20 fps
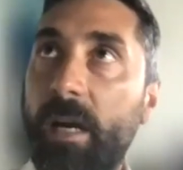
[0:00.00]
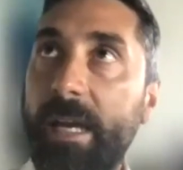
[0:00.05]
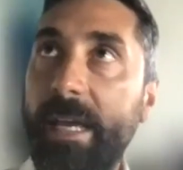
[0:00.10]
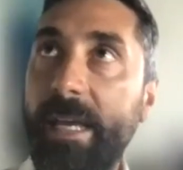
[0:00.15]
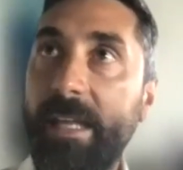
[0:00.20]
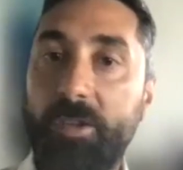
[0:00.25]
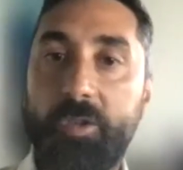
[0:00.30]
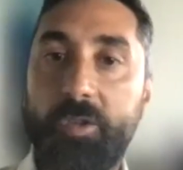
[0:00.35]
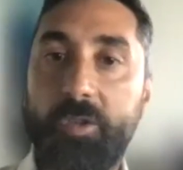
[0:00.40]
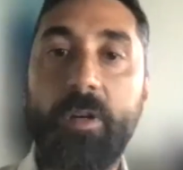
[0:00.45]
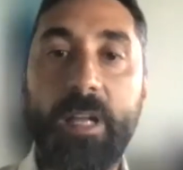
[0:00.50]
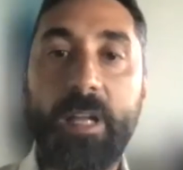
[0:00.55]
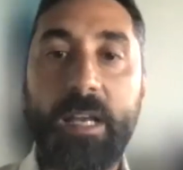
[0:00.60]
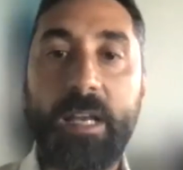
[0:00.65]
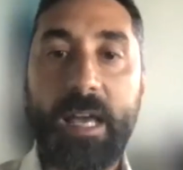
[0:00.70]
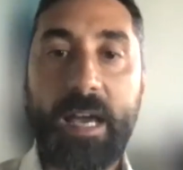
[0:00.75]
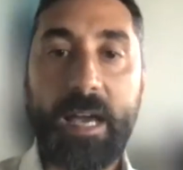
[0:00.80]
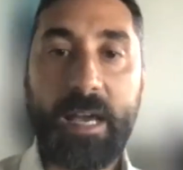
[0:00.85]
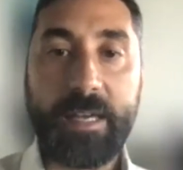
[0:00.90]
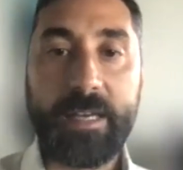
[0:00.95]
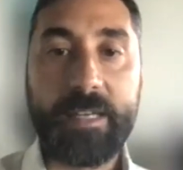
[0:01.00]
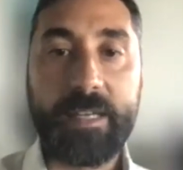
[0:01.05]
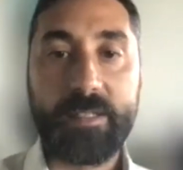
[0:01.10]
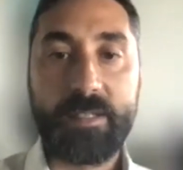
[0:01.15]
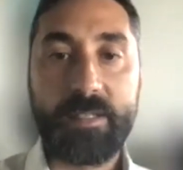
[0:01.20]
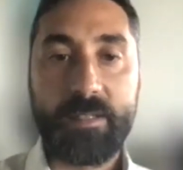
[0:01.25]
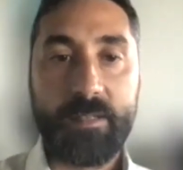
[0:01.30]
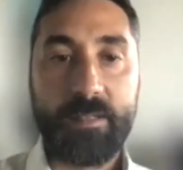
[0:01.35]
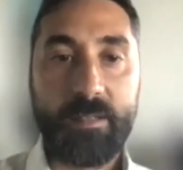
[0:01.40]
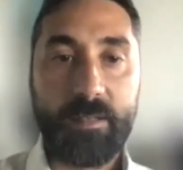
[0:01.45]

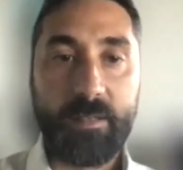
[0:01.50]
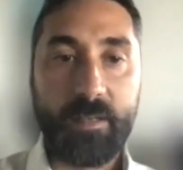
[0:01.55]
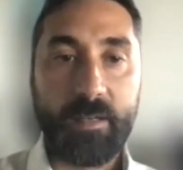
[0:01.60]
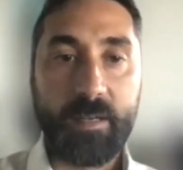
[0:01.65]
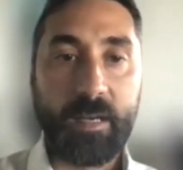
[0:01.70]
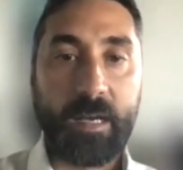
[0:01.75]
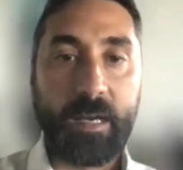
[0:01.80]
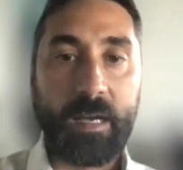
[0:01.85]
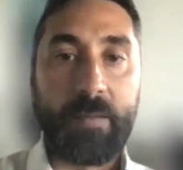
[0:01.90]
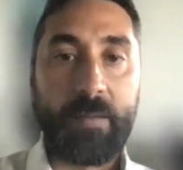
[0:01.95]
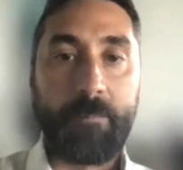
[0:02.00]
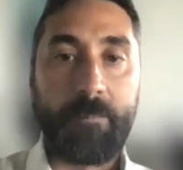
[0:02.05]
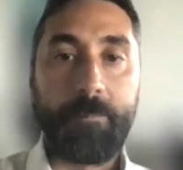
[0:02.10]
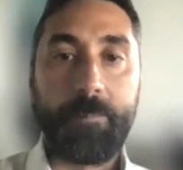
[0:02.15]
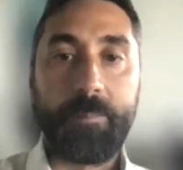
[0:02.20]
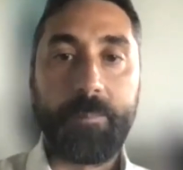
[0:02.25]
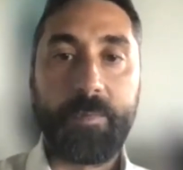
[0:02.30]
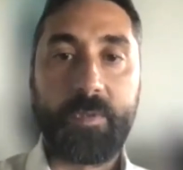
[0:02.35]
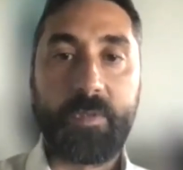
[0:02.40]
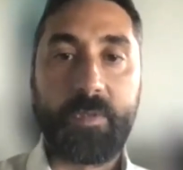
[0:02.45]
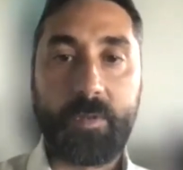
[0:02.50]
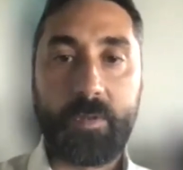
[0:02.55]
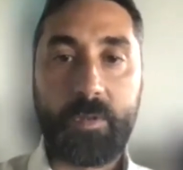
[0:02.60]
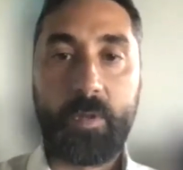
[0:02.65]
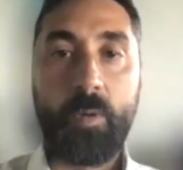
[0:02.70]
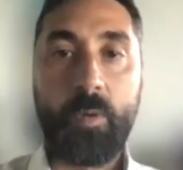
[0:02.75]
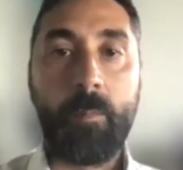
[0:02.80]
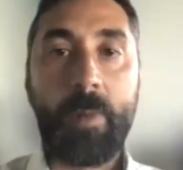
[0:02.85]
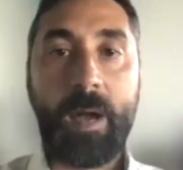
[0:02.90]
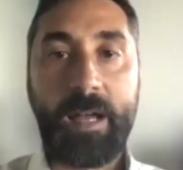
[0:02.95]
internalize
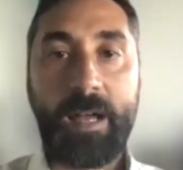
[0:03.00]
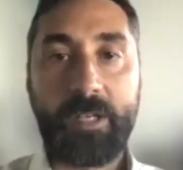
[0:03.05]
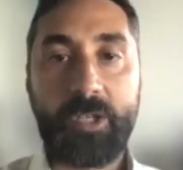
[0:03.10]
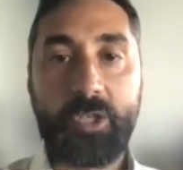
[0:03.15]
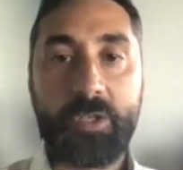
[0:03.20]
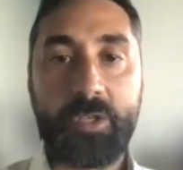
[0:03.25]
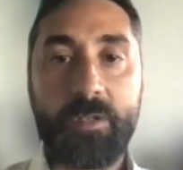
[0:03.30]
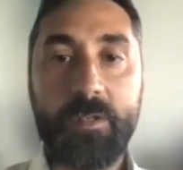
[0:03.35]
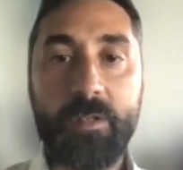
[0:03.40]
too much,